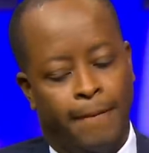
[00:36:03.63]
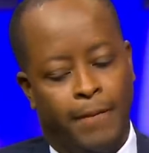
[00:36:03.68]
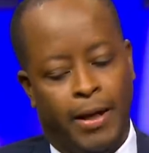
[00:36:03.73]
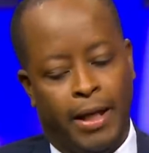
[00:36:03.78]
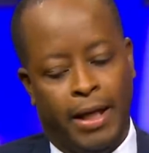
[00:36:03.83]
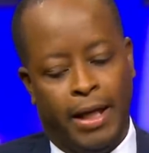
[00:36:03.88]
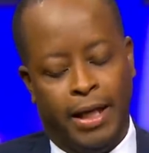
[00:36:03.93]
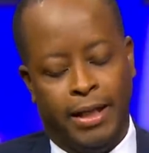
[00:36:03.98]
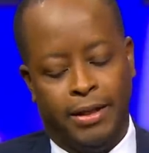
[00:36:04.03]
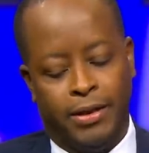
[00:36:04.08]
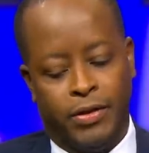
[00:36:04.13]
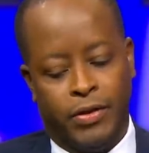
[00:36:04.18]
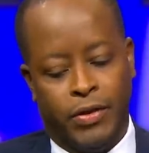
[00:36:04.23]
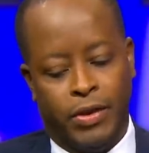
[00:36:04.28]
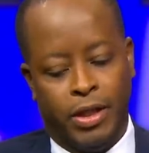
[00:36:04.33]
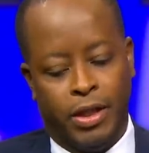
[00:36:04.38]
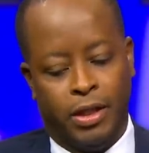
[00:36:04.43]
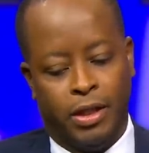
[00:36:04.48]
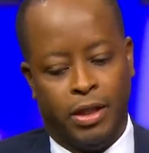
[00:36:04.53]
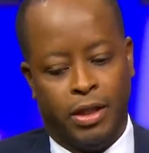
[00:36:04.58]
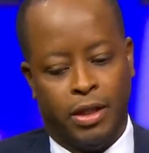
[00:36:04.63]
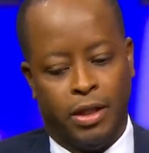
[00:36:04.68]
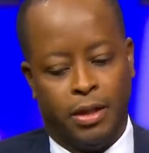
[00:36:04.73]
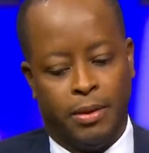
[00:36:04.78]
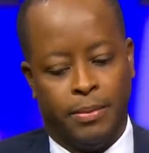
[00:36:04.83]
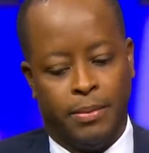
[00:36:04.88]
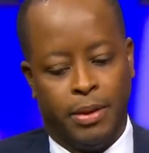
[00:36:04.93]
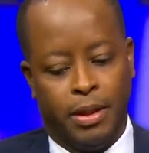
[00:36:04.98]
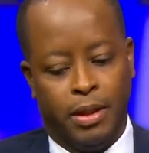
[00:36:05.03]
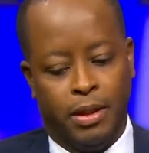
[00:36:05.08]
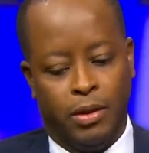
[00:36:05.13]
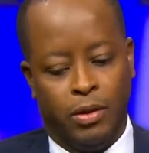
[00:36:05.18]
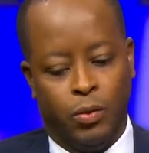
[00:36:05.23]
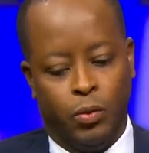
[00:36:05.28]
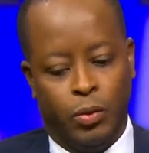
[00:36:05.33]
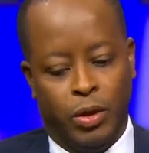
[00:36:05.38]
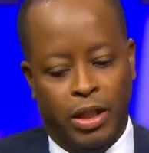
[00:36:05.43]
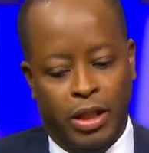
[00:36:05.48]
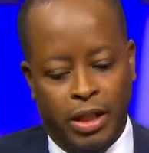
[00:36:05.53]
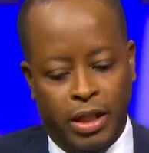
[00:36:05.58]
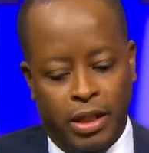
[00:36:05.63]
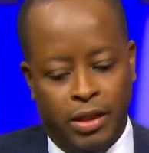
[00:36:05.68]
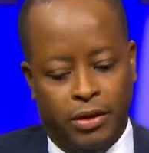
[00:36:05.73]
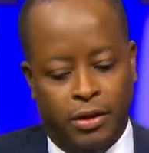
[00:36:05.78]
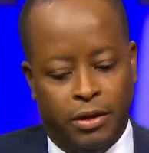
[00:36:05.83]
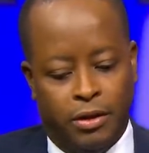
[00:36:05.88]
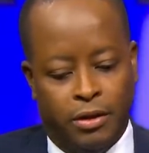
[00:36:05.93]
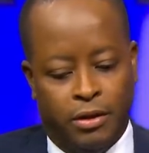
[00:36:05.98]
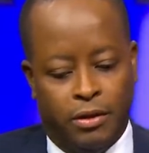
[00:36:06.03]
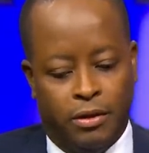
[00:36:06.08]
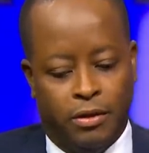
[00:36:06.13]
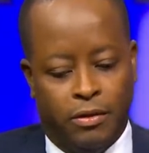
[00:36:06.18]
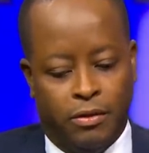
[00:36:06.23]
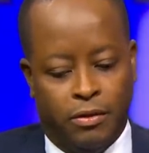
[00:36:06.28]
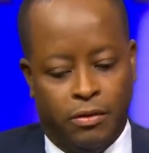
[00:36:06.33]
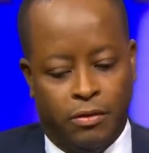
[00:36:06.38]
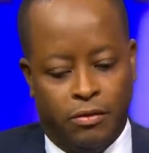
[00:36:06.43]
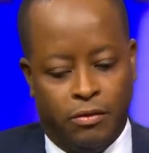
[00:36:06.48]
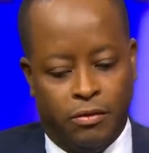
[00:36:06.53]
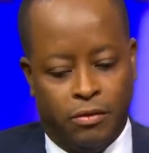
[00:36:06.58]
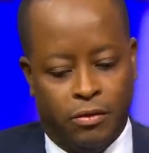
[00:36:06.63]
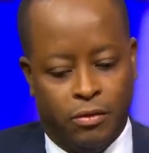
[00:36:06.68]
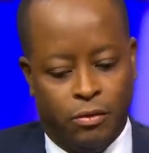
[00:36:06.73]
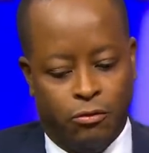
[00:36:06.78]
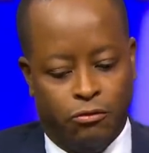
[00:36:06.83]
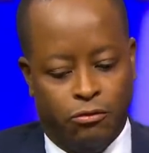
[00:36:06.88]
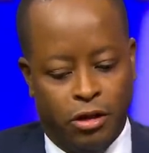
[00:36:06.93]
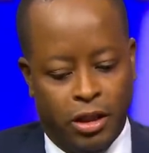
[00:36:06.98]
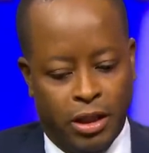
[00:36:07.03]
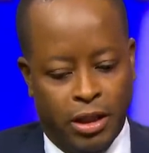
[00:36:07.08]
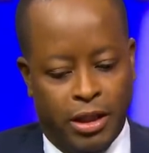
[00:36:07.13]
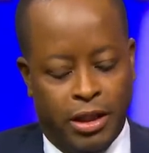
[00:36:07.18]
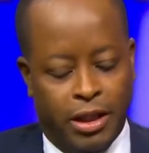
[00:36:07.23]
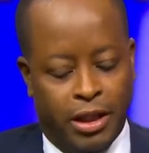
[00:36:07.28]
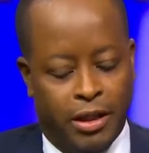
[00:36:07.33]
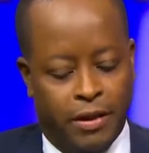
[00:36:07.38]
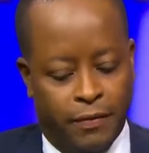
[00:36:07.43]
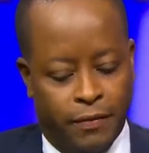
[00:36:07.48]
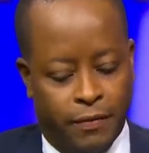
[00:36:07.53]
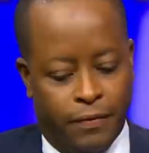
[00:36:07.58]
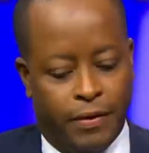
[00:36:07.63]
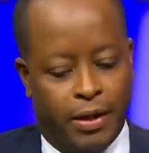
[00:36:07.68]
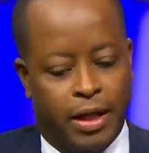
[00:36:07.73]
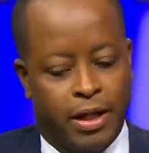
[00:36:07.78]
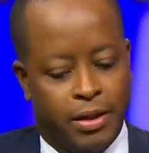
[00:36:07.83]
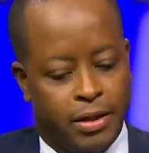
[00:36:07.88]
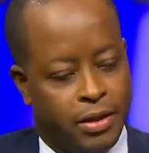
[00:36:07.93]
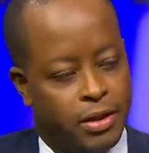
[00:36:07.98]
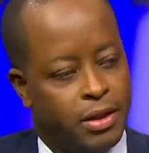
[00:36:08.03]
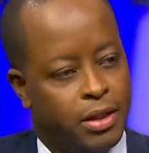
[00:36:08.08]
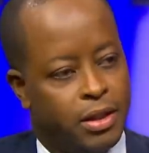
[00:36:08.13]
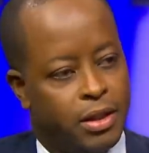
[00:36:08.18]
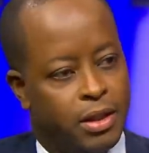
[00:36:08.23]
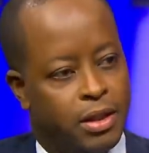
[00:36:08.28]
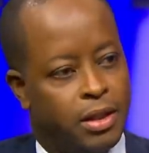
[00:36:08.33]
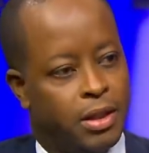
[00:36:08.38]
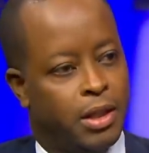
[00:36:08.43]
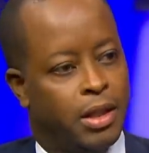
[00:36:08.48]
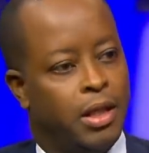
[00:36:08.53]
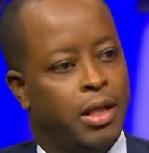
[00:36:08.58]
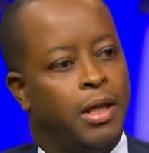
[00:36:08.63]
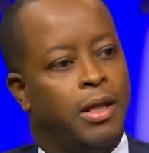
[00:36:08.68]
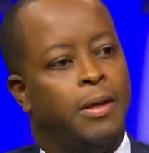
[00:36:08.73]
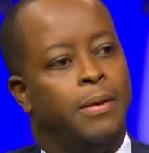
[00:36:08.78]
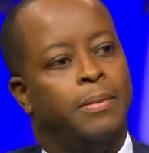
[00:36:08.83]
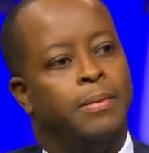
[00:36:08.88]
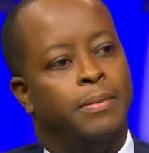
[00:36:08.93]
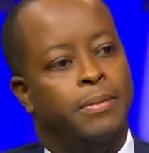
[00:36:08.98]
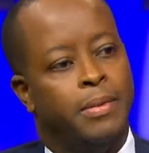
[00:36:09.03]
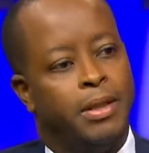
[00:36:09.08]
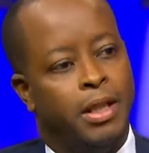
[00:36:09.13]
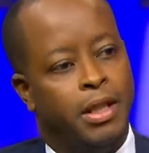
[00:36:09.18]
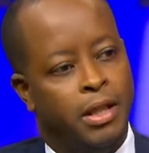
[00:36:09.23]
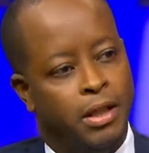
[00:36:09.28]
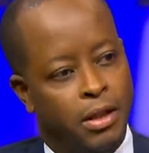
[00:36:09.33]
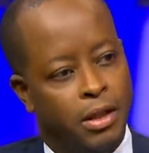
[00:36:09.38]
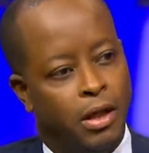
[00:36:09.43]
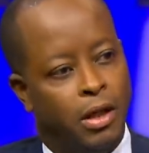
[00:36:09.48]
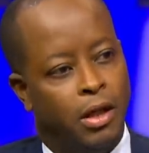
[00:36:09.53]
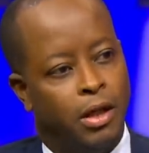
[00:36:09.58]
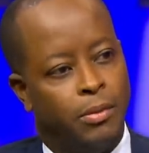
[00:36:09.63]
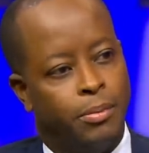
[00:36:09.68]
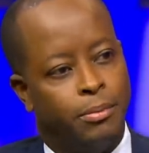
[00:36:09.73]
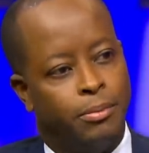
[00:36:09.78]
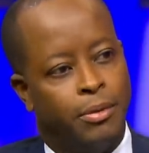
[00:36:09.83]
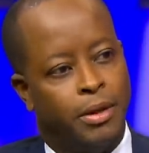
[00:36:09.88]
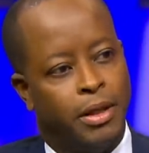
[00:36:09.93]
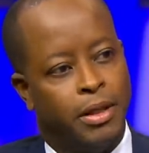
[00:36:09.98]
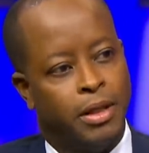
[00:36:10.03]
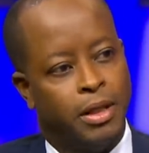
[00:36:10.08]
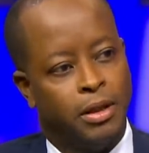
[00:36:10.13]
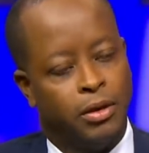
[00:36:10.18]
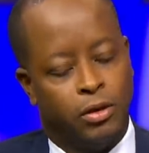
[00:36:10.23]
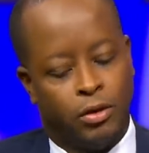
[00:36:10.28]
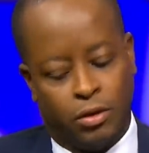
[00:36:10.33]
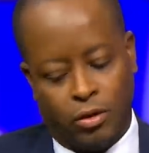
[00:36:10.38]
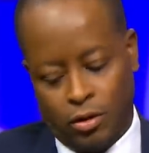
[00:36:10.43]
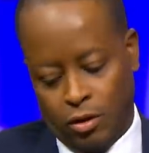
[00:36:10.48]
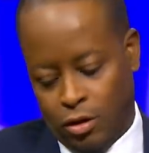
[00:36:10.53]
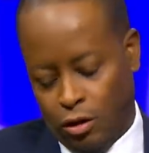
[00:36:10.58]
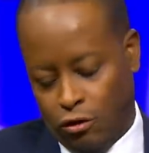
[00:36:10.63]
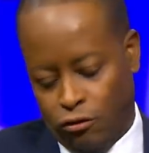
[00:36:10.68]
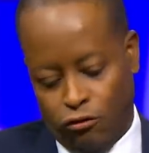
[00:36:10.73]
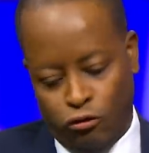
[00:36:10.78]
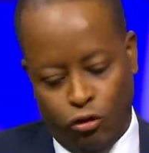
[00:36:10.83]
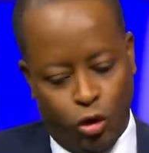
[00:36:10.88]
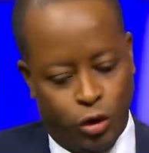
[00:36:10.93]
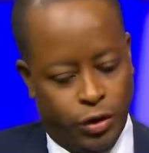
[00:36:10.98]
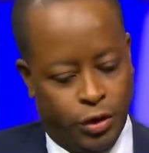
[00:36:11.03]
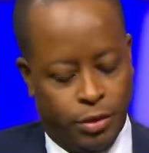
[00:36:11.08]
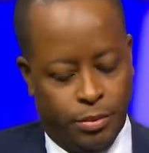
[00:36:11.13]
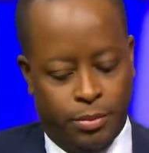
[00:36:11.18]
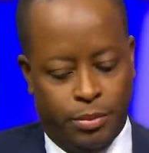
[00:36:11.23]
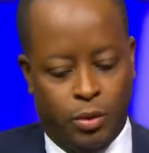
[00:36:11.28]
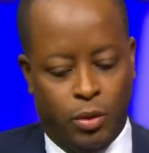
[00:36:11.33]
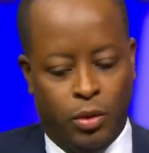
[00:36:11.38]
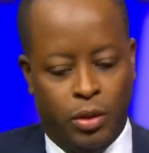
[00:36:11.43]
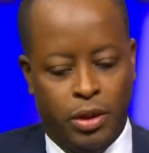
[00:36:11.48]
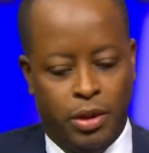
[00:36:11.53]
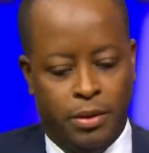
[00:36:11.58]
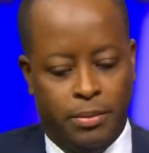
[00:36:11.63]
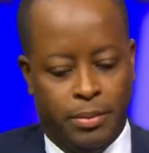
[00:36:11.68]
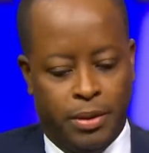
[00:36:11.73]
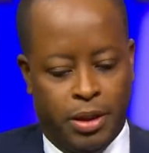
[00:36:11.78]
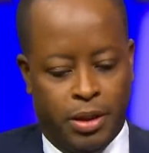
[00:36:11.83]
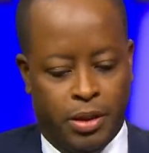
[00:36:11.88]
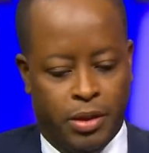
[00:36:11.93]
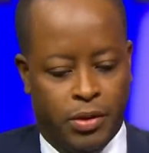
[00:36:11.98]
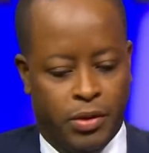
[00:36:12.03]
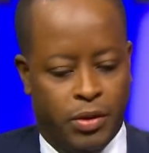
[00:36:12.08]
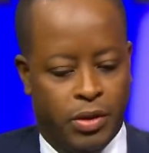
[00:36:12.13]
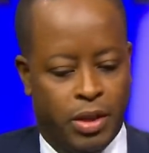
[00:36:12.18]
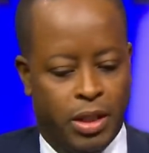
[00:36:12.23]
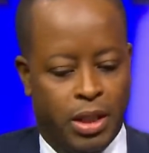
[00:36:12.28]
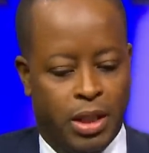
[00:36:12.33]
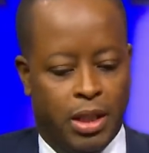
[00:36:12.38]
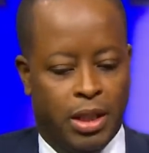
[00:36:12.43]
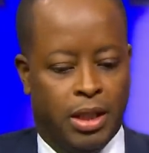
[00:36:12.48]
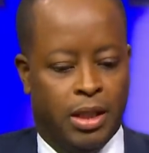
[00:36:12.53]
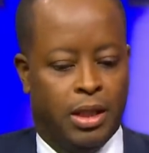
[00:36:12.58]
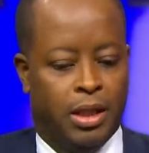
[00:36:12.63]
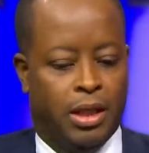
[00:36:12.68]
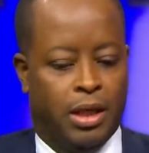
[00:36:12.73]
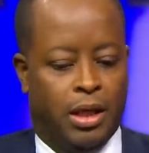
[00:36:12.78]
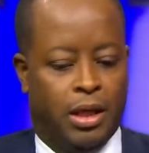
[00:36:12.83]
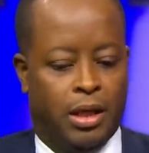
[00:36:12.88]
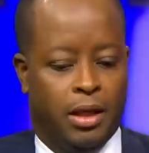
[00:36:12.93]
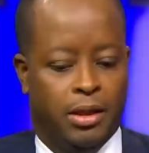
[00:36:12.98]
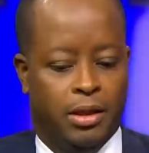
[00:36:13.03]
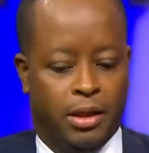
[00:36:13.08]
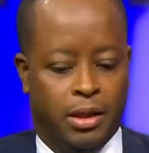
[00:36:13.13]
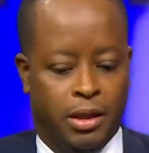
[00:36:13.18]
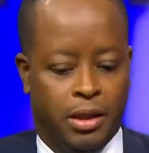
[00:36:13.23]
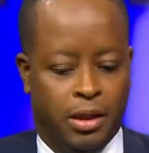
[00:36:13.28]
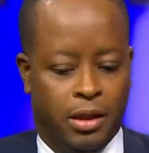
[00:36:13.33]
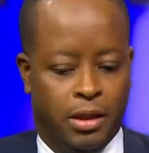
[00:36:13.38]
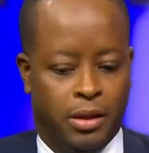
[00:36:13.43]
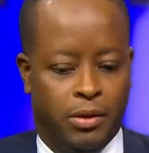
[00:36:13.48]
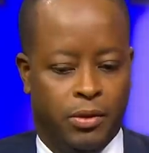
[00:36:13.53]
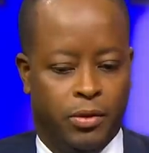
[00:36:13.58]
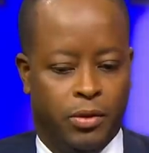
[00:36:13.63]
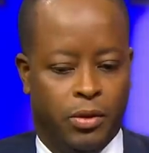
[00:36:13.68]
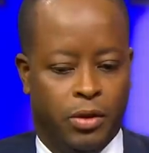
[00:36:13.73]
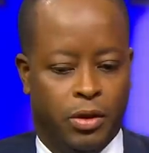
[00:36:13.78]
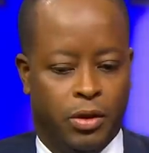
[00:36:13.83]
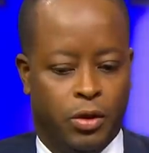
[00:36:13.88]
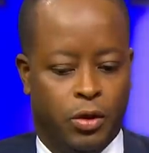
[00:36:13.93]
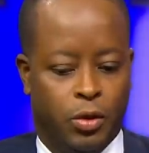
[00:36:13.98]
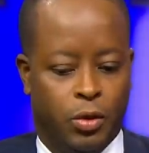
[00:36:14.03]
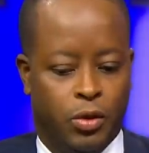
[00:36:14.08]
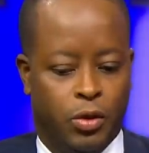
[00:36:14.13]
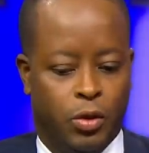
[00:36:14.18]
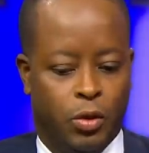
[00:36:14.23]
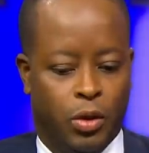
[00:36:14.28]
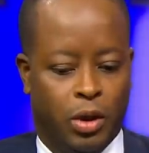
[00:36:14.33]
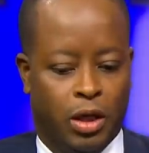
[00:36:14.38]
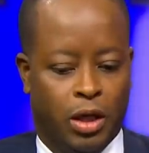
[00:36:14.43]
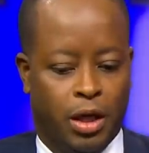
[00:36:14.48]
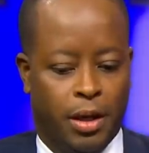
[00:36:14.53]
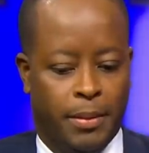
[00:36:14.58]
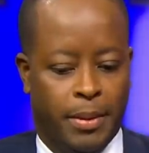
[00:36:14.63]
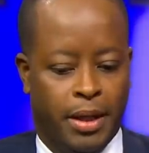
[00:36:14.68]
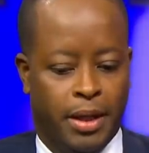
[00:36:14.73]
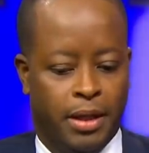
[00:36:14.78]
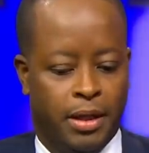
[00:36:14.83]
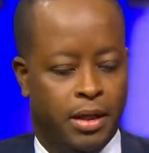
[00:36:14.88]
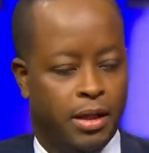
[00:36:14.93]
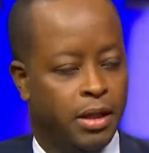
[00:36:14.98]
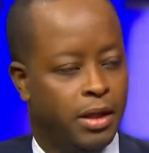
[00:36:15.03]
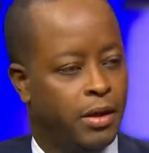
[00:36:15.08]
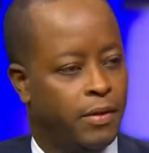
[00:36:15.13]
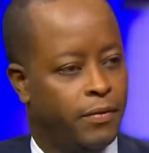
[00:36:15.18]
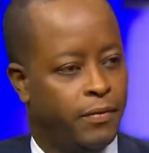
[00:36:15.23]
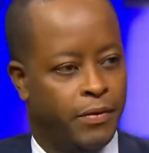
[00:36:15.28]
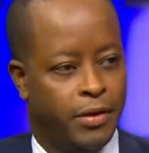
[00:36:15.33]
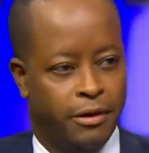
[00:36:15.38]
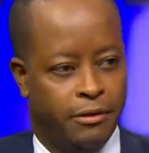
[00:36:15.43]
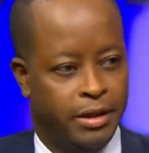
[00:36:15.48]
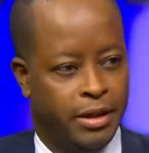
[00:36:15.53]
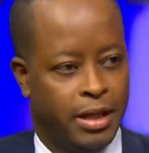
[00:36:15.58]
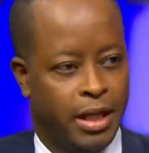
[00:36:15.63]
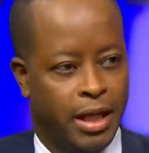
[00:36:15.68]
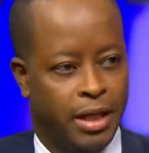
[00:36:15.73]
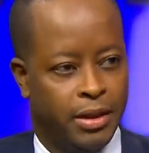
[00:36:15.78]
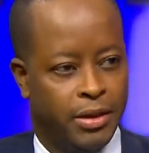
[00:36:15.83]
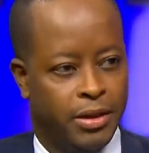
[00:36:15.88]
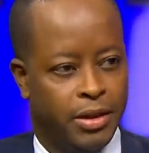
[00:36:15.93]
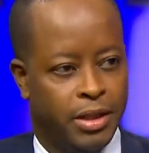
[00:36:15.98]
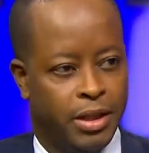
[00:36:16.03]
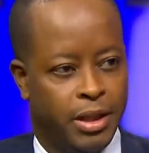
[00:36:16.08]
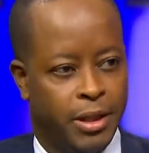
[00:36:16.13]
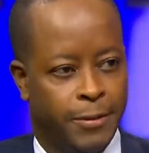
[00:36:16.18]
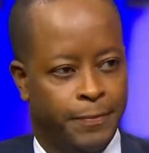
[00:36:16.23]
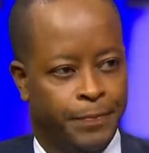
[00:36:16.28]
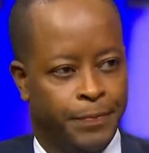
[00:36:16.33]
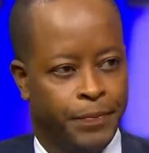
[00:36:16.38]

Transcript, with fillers: And I just think we need to really invest in our product across the board, because the students who are coming here are very talented,